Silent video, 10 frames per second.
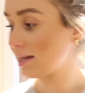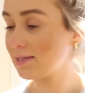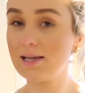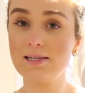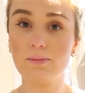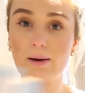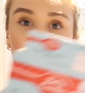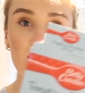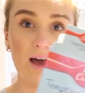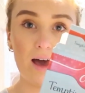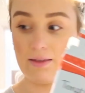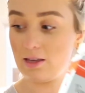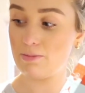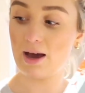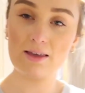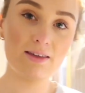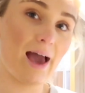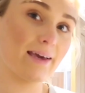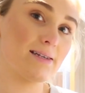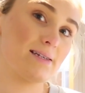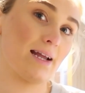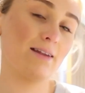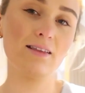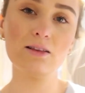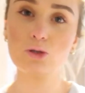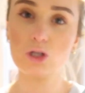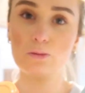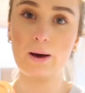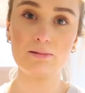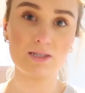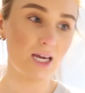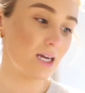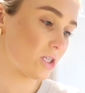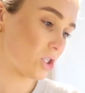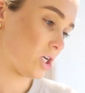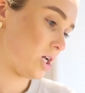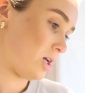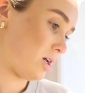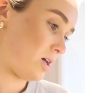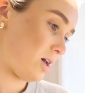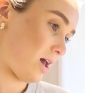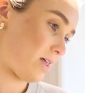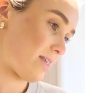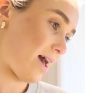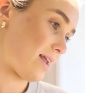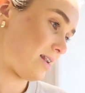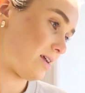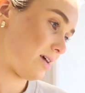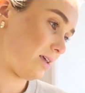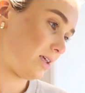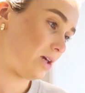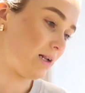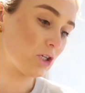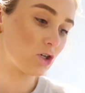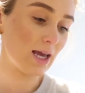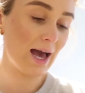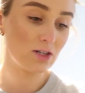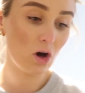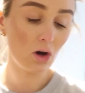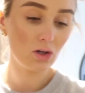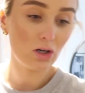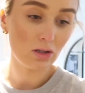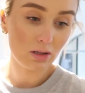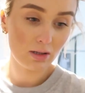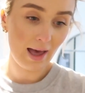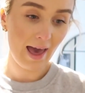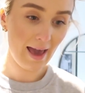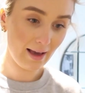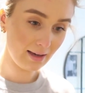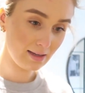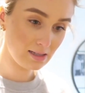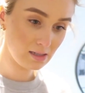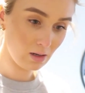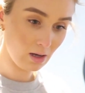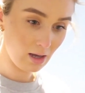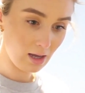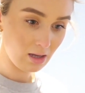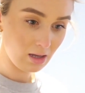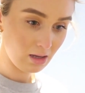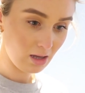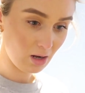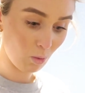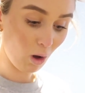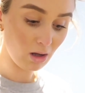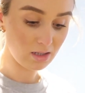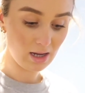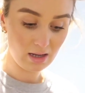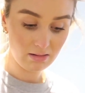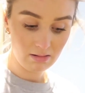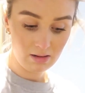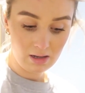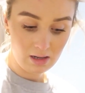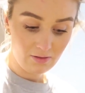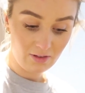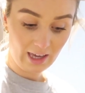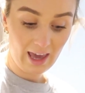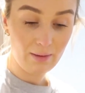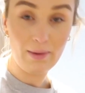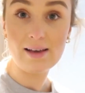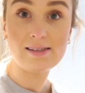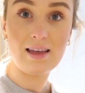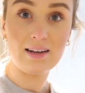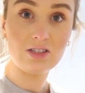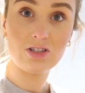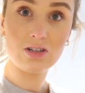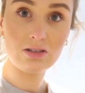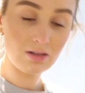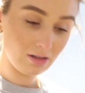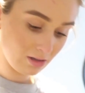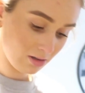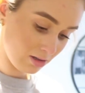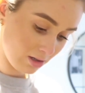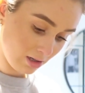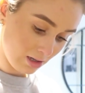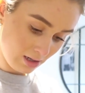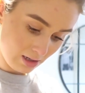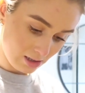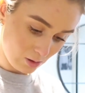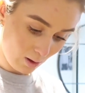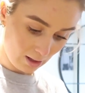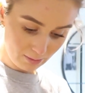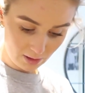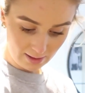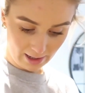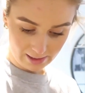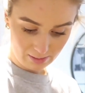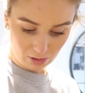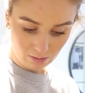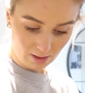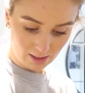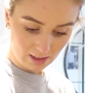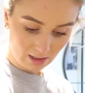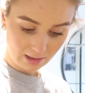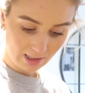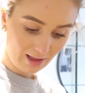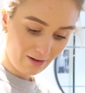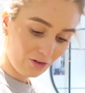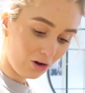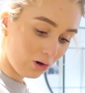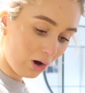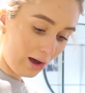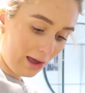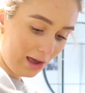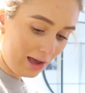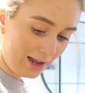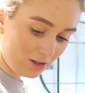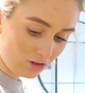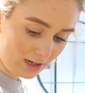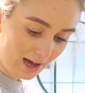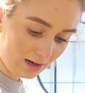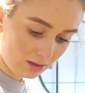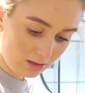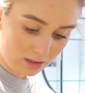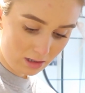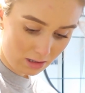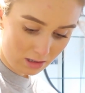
like I say, so you buy that and then you buy the icing. They were £2 each. And then you literally add oil, eggs, and water to the cake mix, and then it's done. So all I'm doing now is I'm just mixing it all together. I've not got an electric hand